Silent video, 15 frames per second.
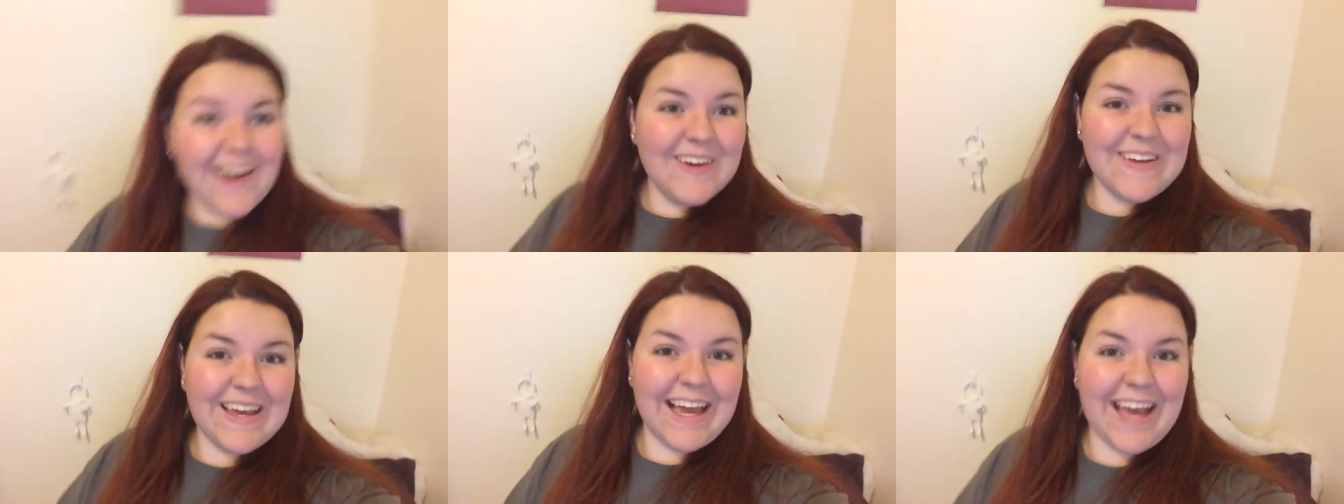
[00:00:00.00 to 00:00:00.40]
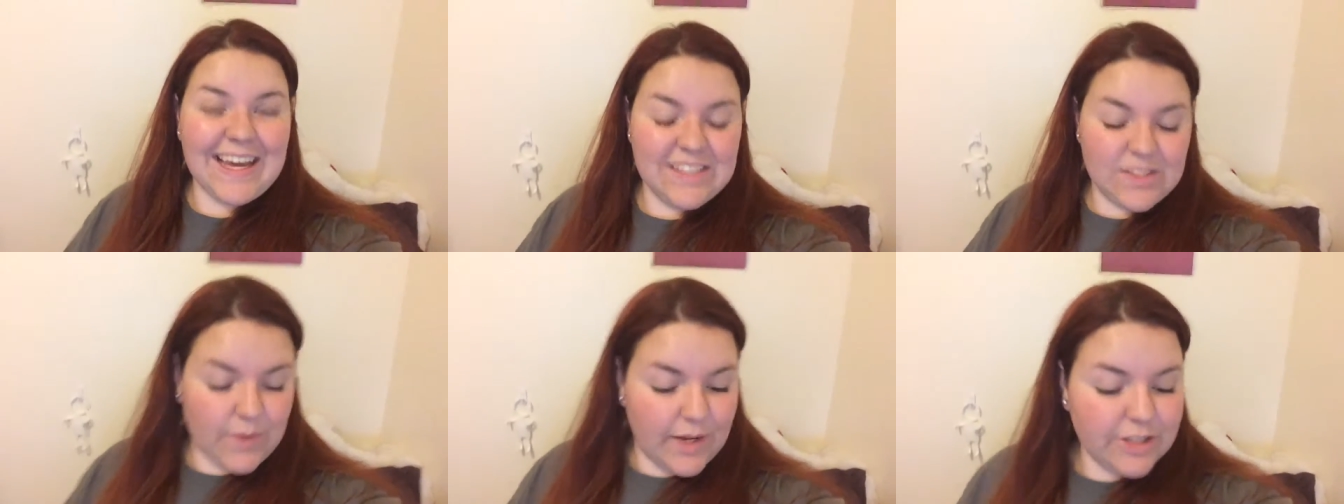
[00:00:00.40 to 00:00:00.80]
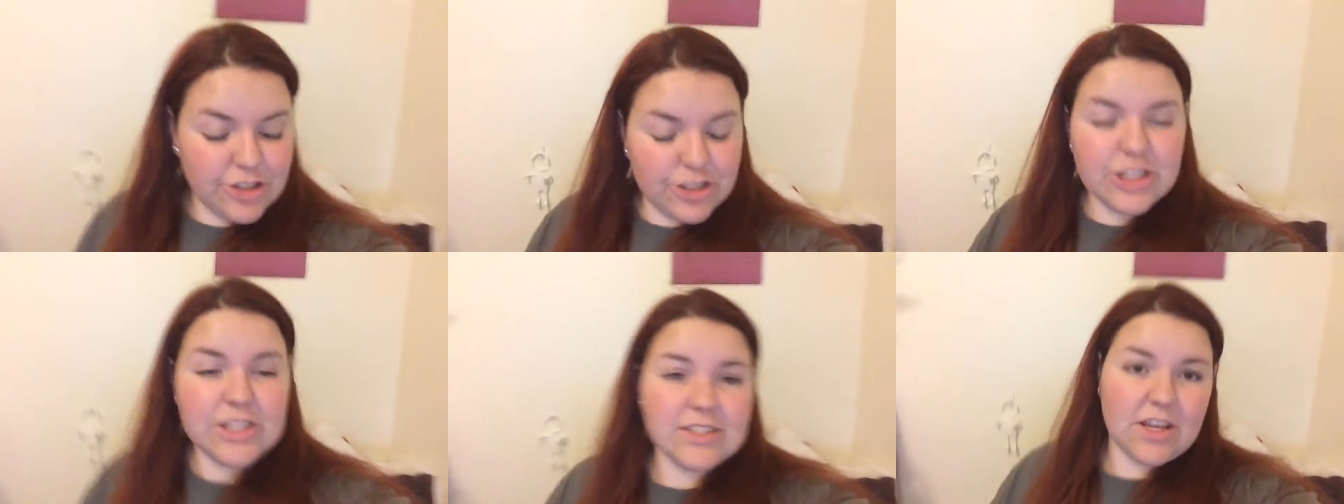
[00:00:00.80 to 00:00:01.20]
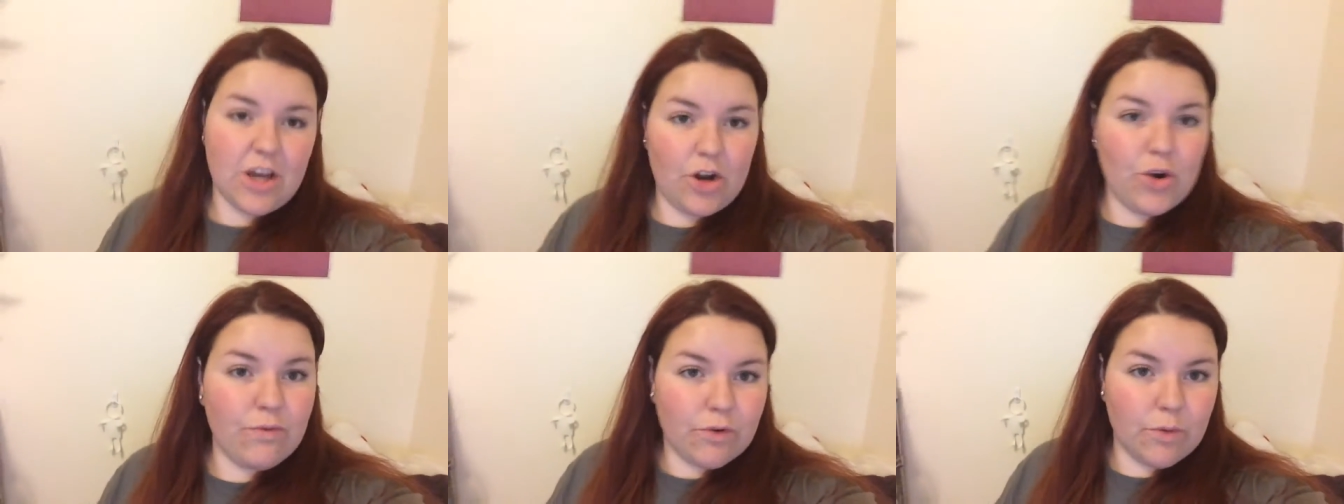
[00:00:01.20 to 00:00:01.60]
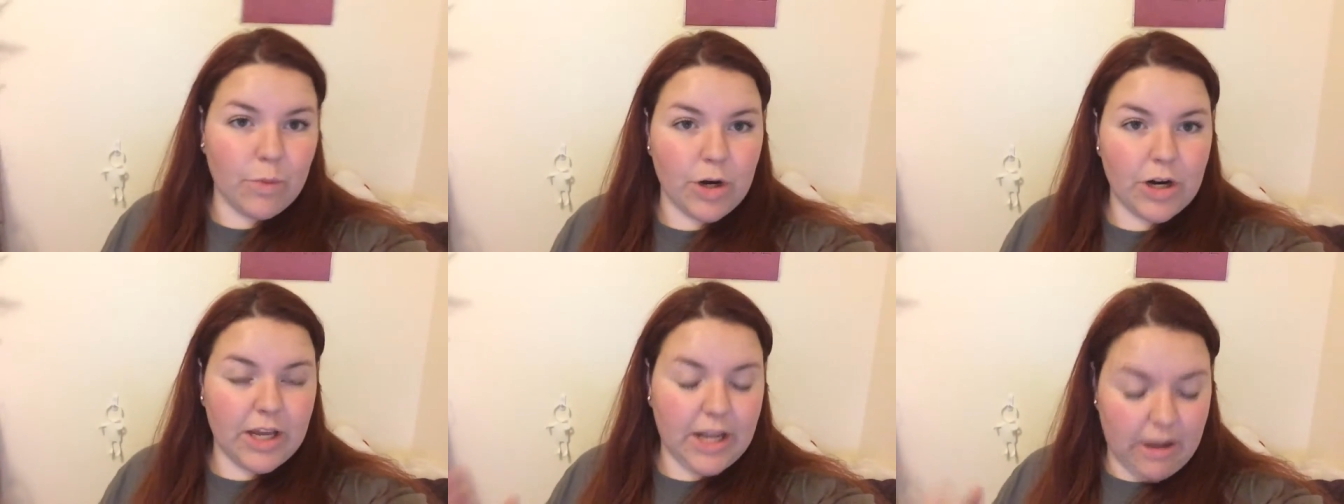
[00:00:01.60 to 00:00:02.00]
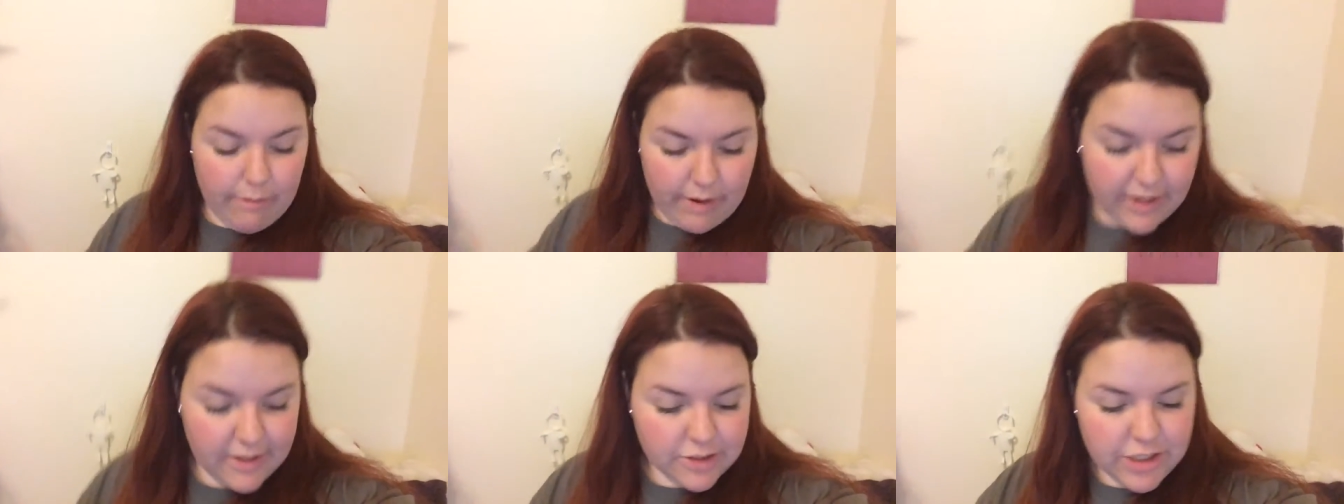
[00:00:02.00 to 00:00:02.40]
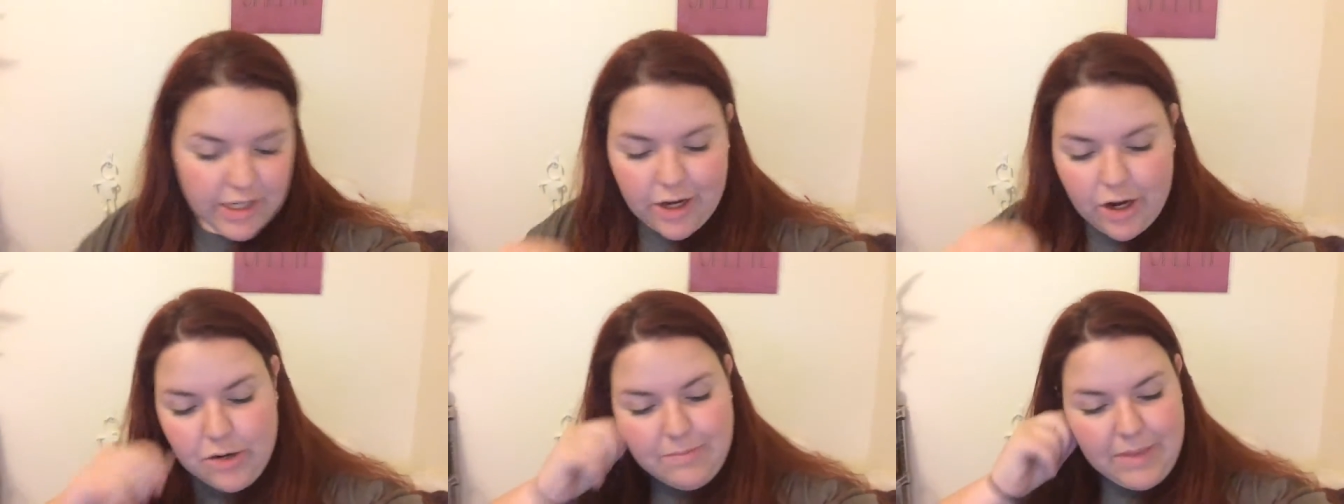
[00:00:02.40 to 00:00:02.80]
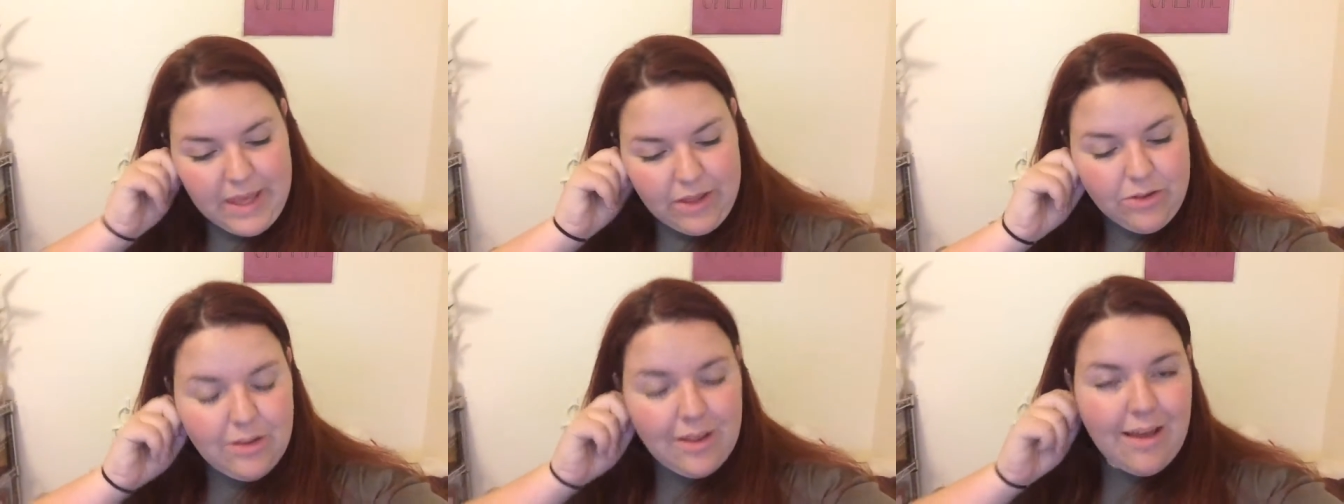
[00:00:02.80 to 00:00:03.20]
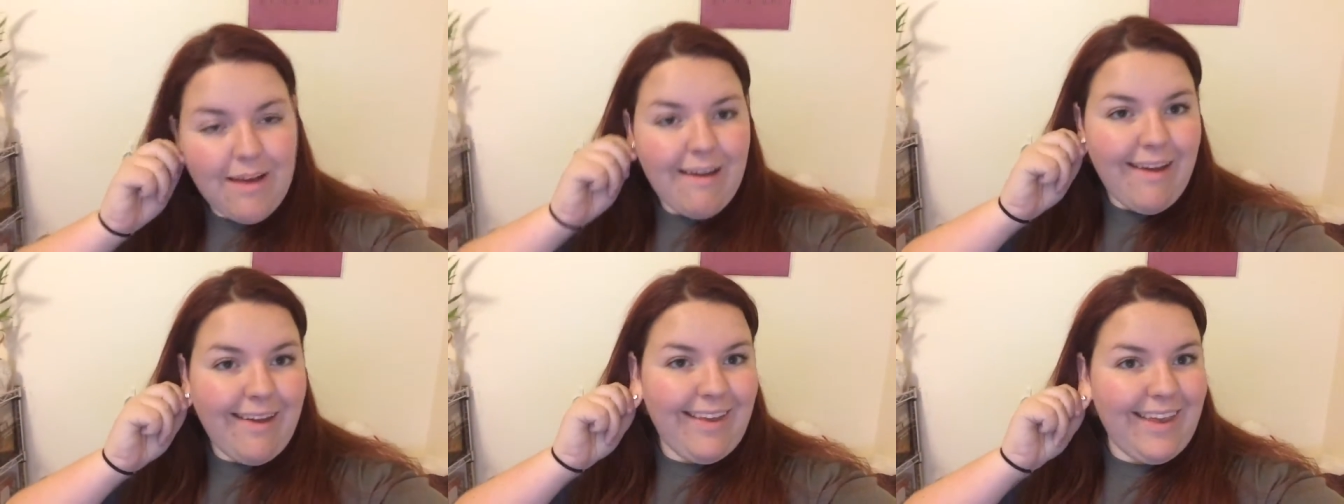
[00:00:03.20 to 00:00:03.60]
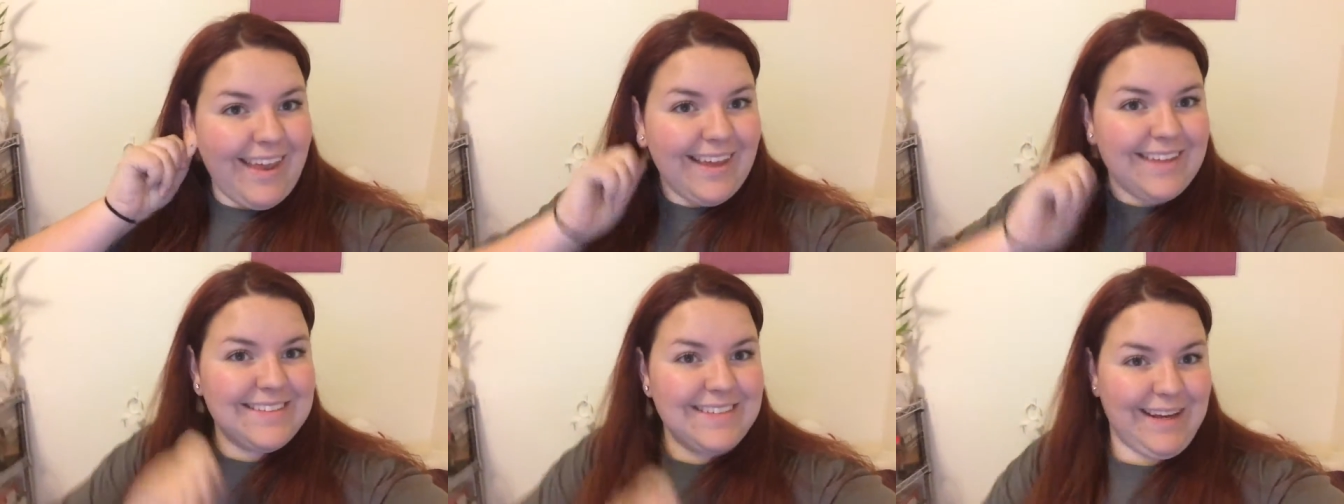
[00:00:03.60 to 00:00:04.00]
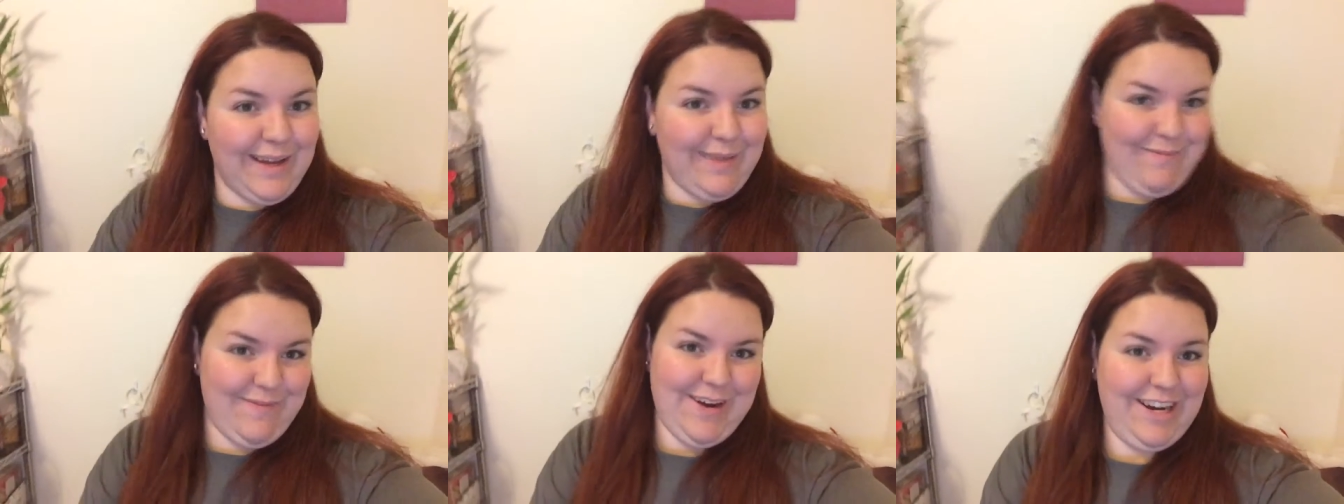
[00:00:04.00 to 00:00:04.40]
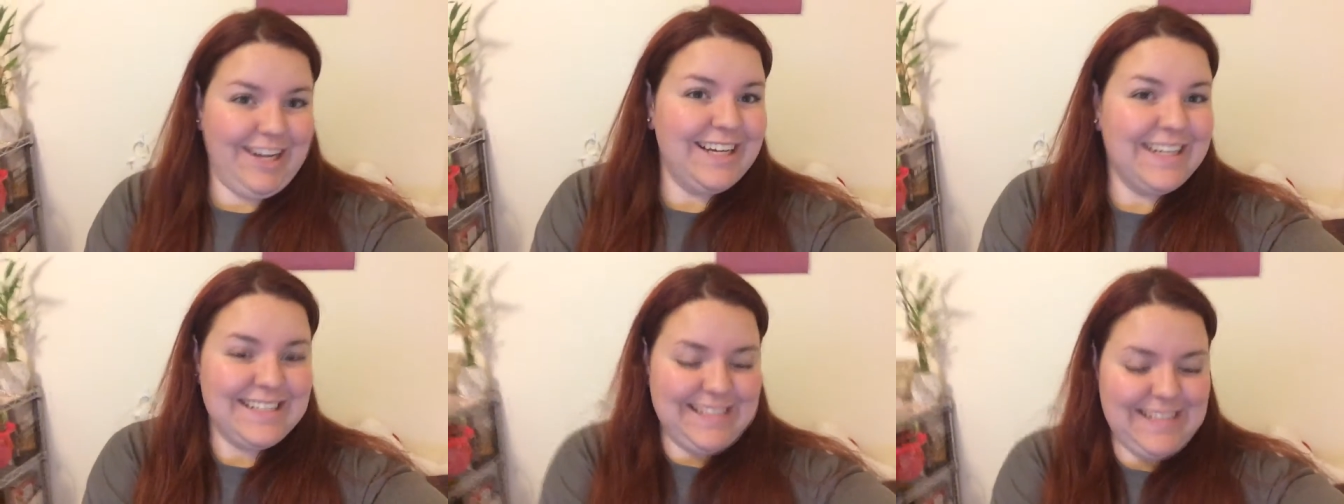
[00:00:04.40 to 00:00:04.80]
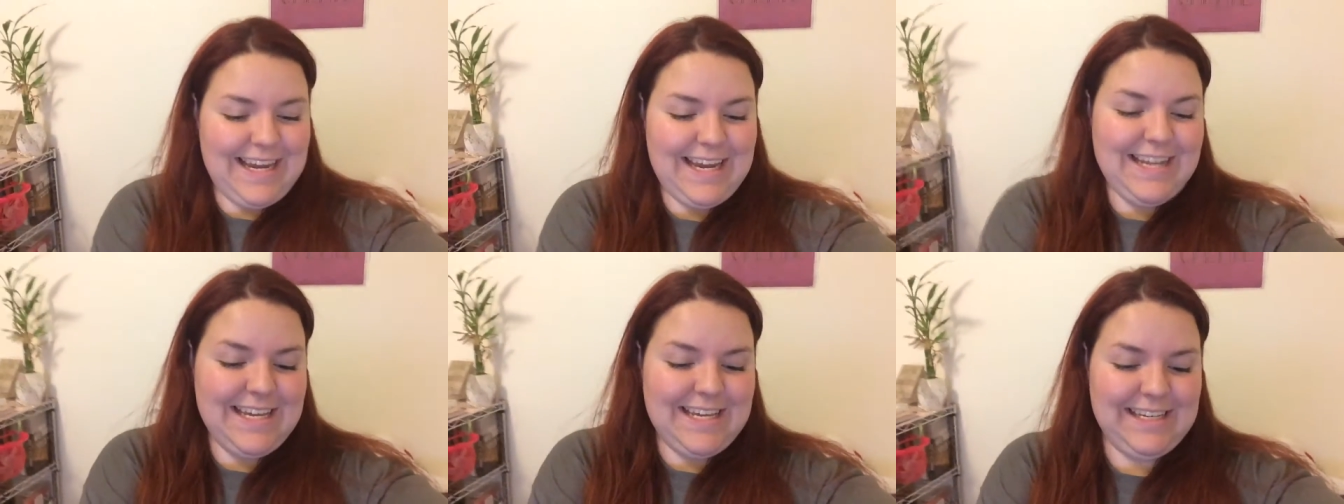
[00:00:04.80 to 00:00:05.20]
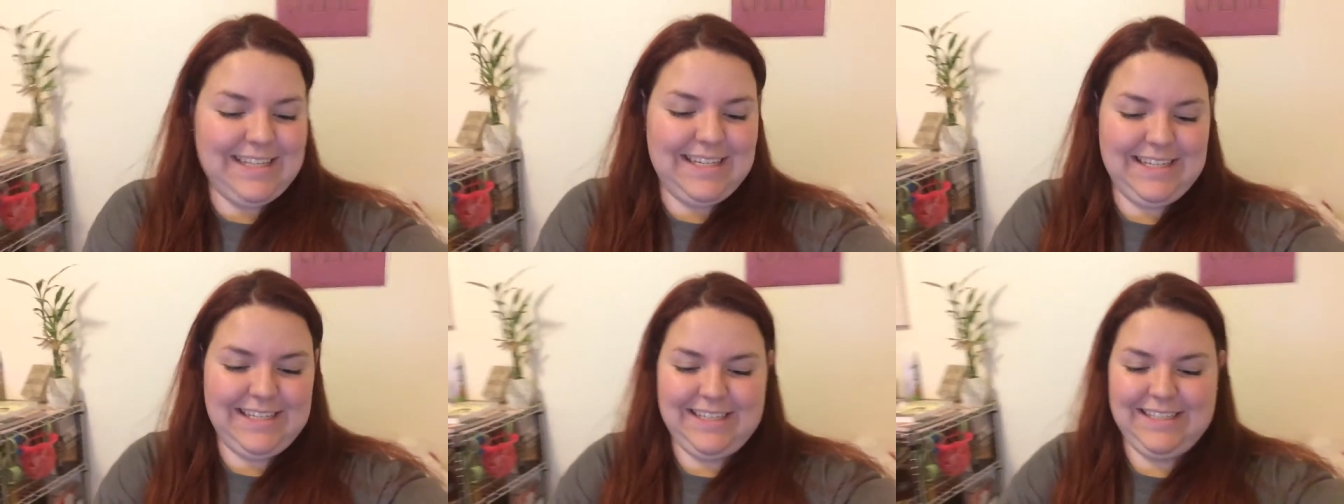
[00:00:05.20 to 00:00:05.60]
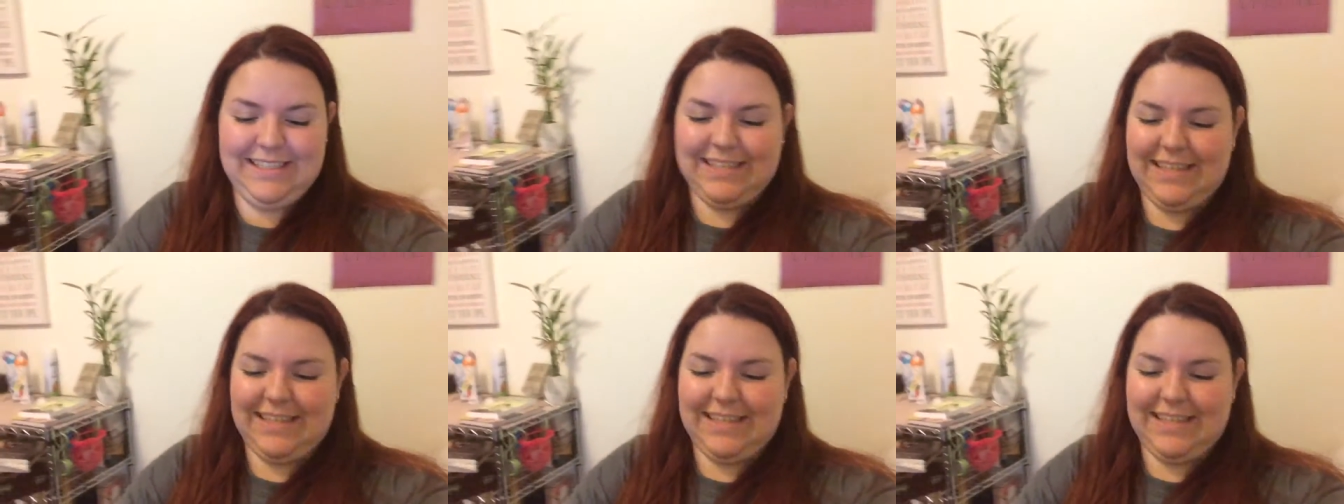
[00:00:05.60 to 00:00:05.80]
Okay, guys, so I just got home from work and I ran to check our mail, and I'm very excited because